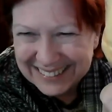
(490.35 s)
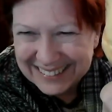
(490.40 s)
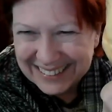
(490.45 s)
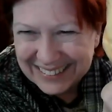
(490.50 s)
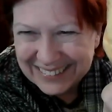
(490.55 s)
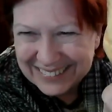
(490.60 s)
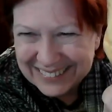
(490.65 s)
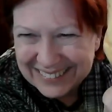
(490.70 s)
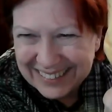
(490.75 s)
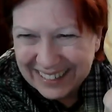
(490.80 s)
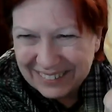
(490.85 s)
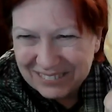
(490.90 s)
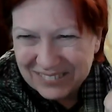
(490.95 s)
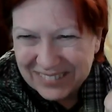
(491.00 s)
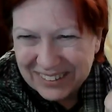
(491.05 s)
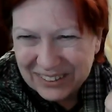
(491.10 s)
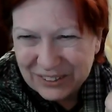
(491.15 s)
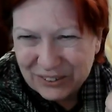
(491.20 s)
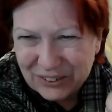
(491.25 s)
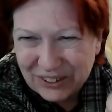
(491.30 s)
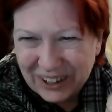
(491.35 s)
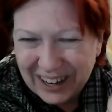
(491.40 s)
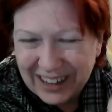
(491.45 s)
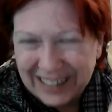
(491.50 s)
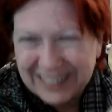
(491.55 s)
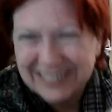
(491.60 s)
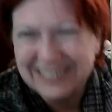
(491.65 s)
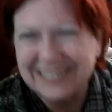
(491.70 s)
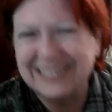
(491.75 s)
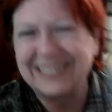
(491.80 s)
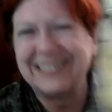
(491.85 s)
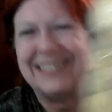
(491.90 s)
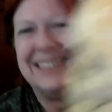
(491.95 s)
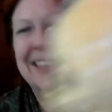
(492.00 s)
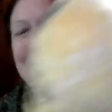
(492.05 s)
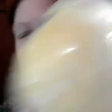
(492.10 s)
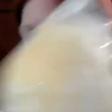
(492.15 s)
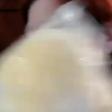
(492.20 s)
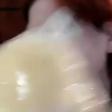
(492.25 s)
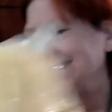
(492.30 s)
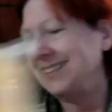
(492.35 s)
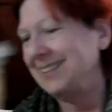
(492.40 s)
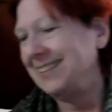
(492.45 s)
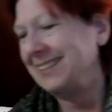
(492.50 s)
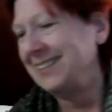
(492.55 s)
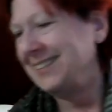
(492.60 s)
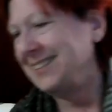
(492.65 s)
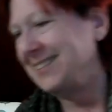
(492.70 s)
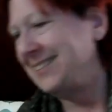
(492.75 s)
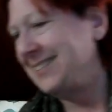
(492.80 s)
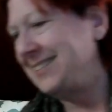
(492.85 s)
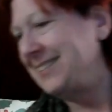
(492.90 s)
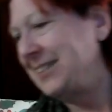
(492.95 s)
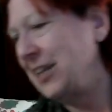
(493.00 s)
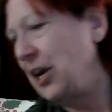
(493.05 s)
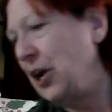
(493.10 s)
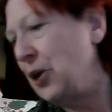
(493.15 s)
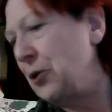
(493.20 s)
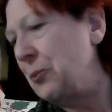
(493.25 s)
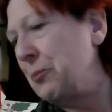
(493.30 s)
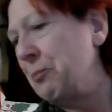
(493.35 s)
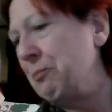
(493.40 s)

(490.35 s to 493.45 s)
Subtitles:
so yep, the Lorax. So,